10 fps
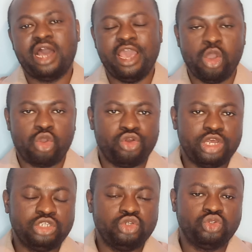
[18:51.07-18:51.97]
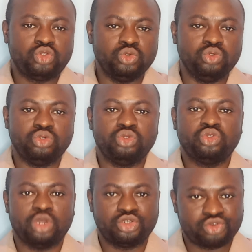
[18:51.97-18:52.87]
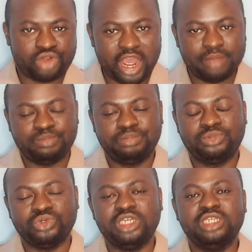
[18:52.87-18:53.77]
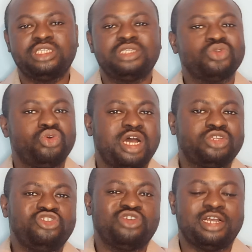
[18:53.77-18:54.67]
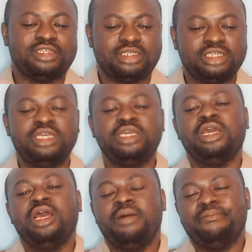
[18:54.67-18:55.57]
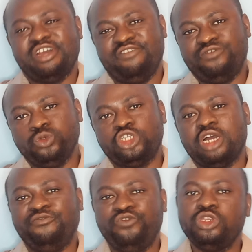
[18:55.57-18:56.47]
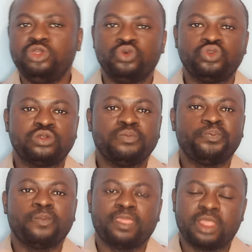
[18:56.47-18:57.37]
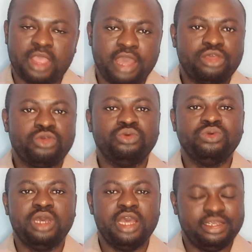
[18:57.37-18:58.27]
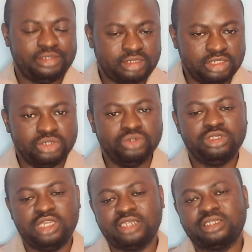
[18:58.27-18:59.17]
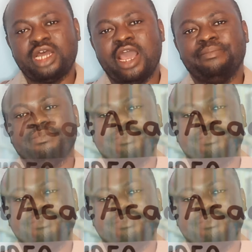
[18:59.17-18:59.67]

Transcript: I encourage you to subscribe to it so that you can see my future videos. Thank you, and see you next time.